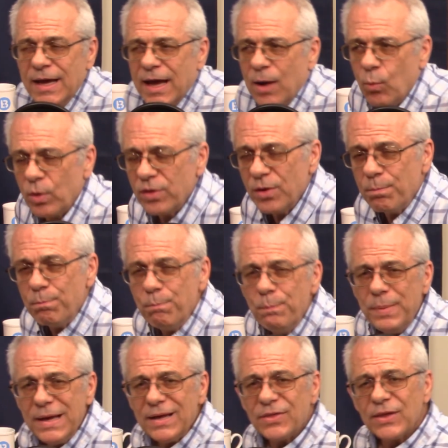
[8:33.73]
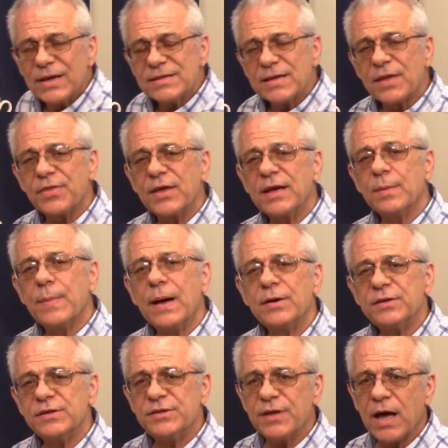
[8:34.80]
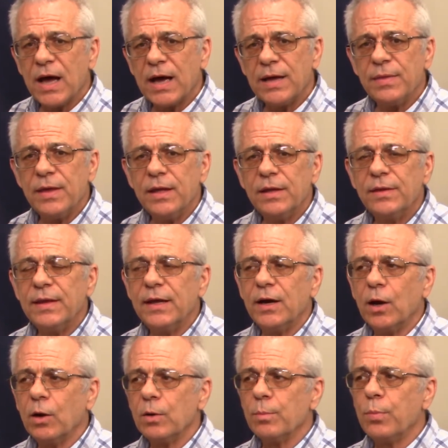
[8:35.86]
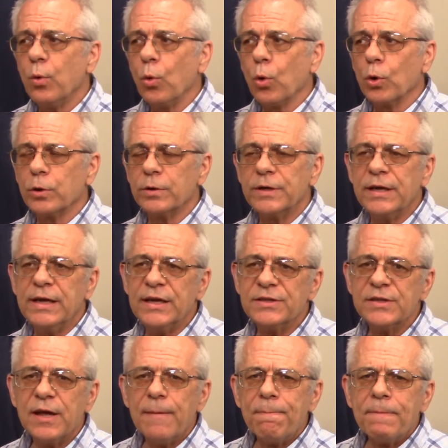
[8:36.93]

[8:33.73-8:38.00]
And one of the big things I think about design that are important is,